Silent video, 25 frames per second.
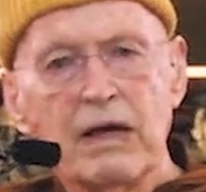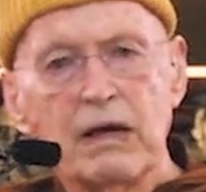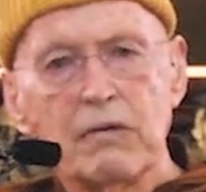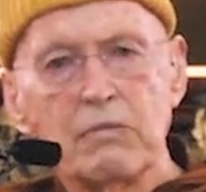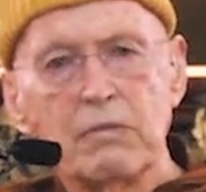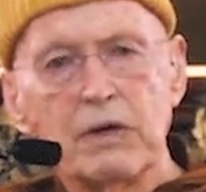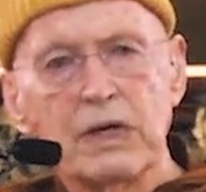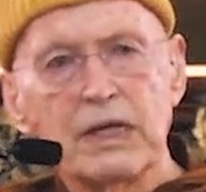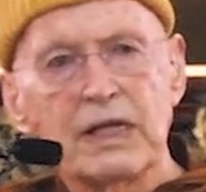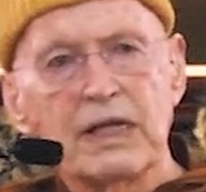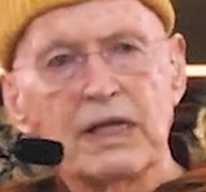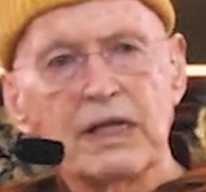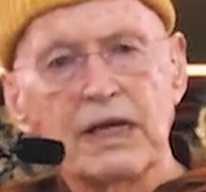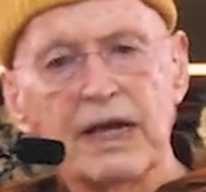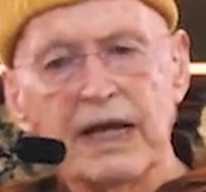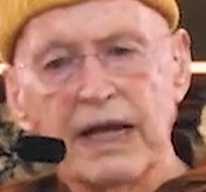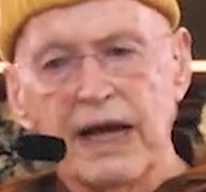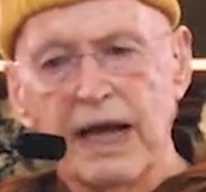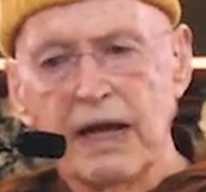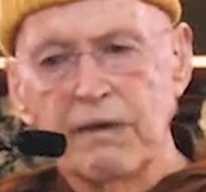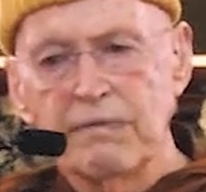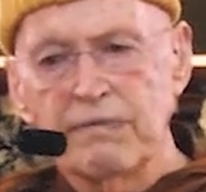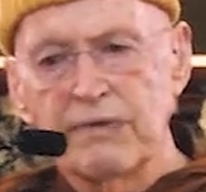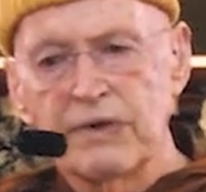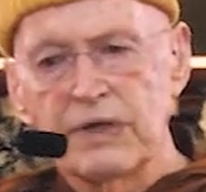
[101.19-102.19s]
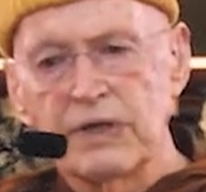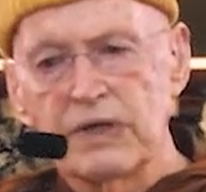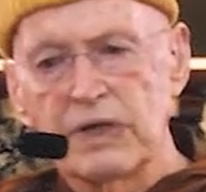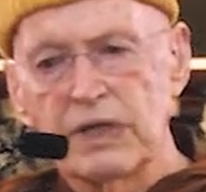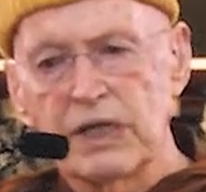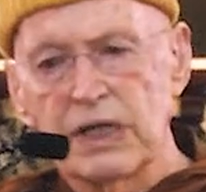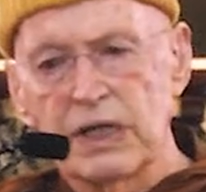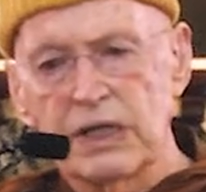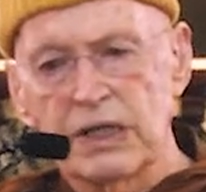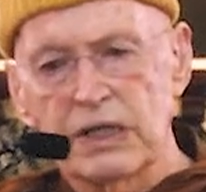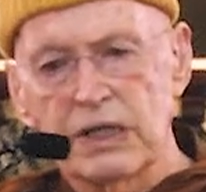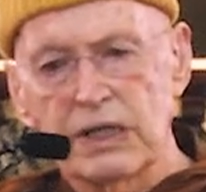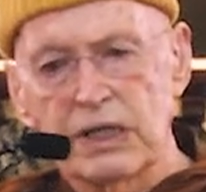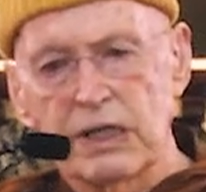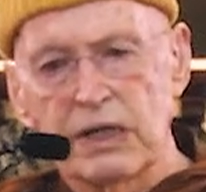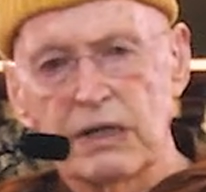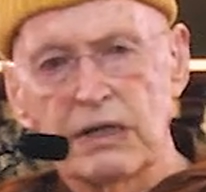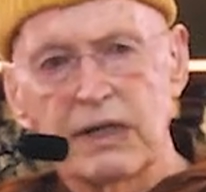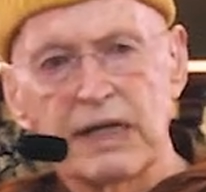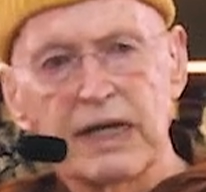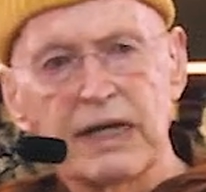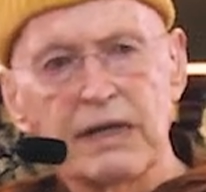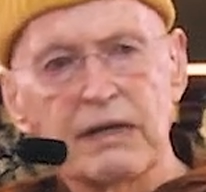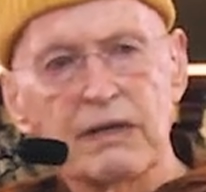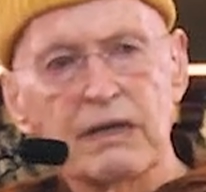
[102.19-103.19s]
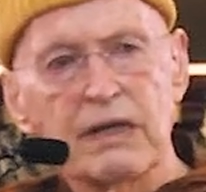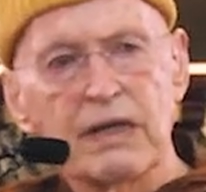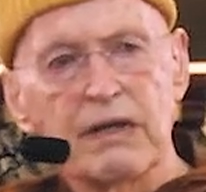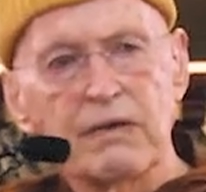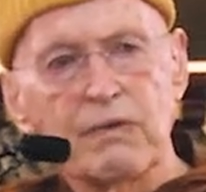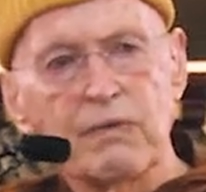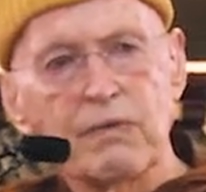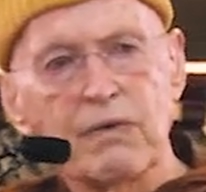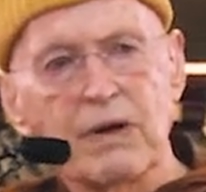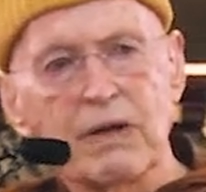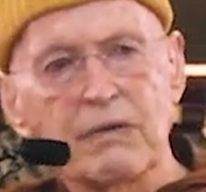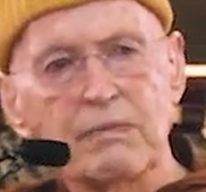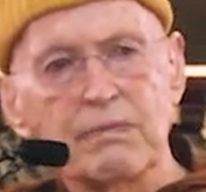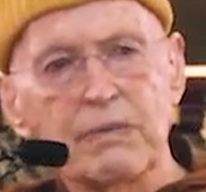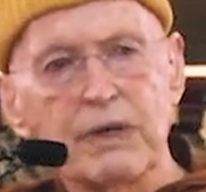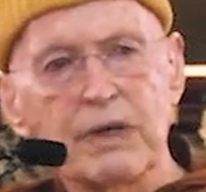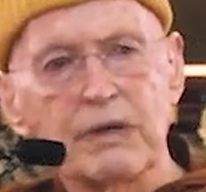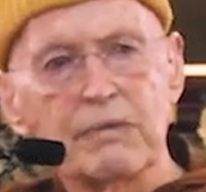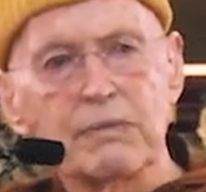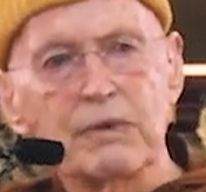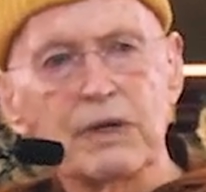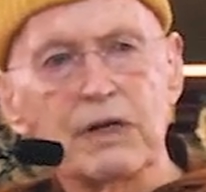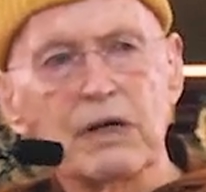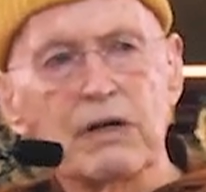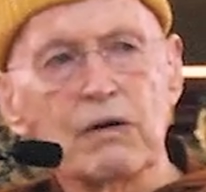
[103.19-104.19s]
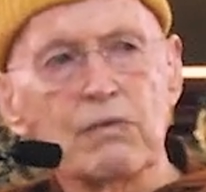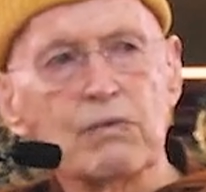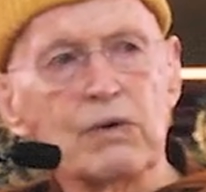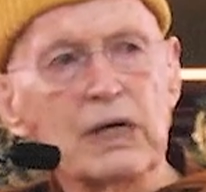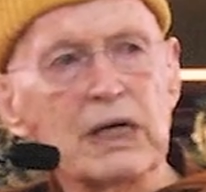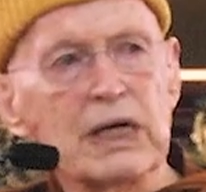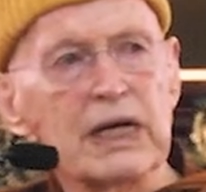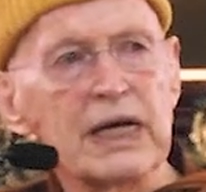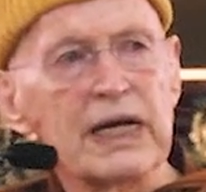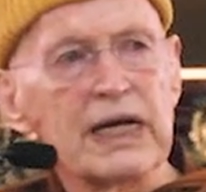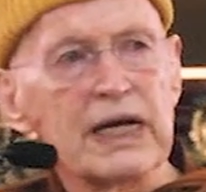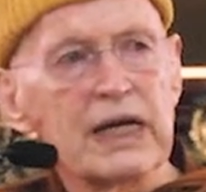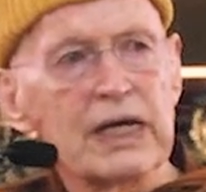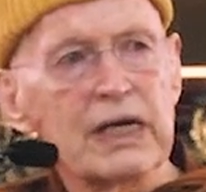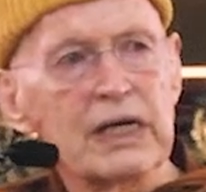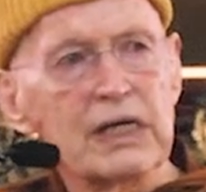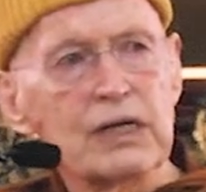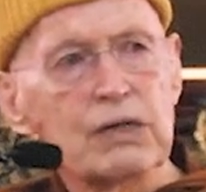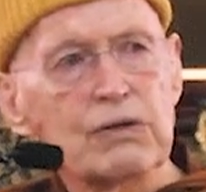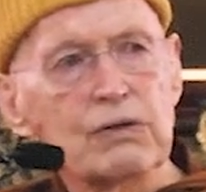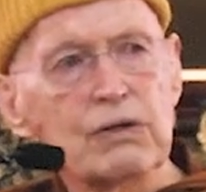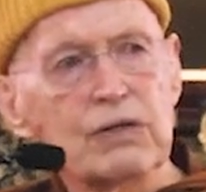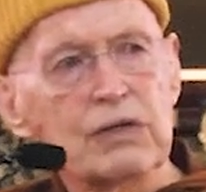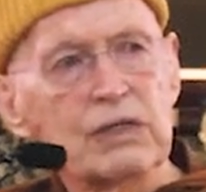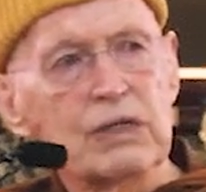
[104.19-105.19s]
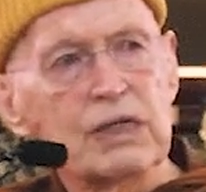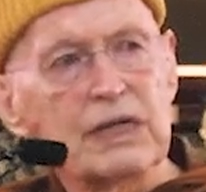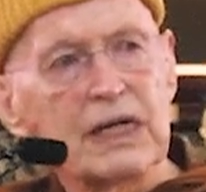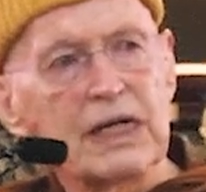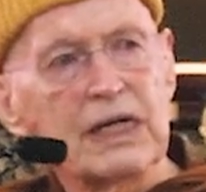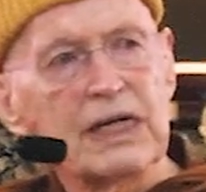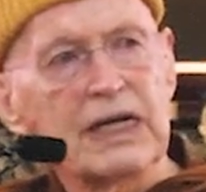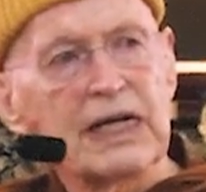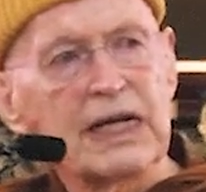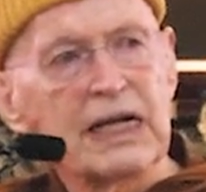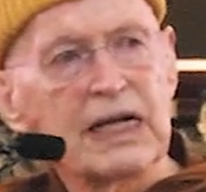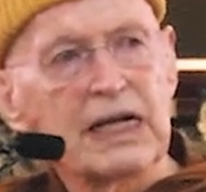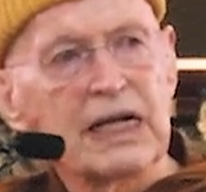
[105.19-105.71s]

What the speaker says: But the emphasis, the thing that what people are really interested